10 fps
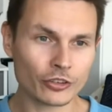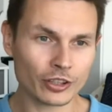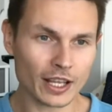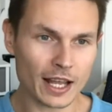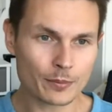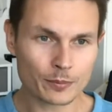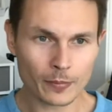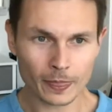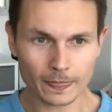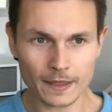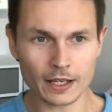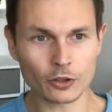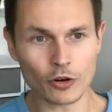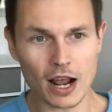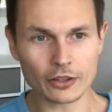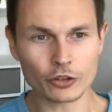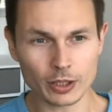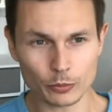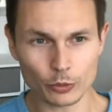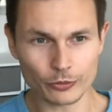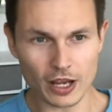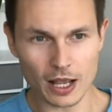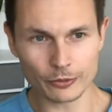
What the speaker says: tier, then gradually move down.